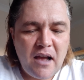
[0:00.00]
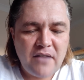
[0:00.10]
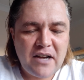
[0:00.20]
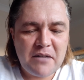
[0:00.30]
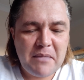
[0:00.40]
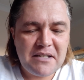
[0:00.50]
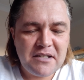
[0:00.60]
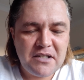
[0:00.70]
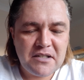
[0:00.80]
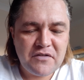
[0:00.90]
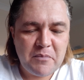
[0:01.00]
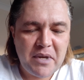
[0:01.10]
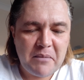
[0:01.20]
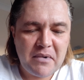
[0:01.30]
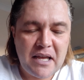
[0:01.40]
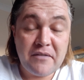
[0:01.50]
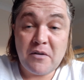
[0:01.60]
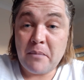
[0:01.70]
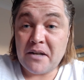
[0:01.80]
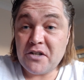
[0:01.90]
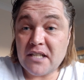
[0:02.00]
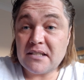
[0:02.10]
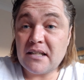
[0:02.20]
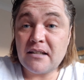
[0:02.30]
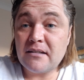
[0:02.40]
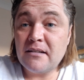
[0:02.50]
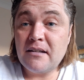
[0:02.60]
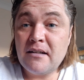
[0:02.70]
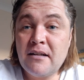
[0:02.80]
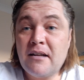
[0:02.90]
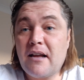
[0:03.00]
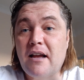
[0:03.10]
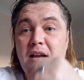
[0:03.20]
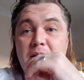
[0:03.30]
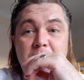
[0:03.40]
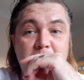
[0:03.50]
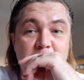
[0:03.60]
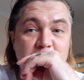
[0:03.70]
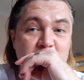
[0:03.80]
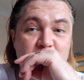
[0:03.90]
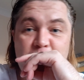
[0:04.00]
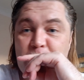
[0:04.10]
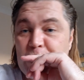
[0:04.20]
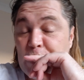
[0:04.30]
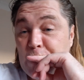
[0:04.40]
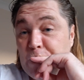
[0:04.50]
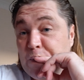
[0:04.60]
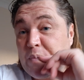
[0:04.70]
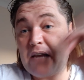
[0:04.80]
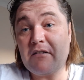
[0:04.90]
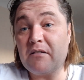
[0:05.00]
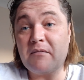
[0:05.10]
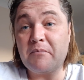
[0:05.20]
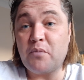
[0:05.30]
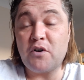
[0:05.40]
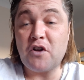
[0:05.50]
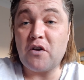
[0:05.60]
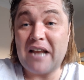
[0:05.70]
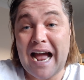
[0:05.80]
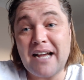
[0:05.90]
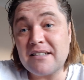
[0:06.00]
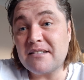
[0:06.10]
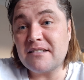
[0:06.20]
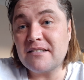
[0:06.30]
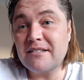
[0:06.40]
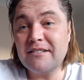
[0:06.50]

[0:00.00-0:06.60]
I've had messages from people like from Manchester, um, people putting on acts,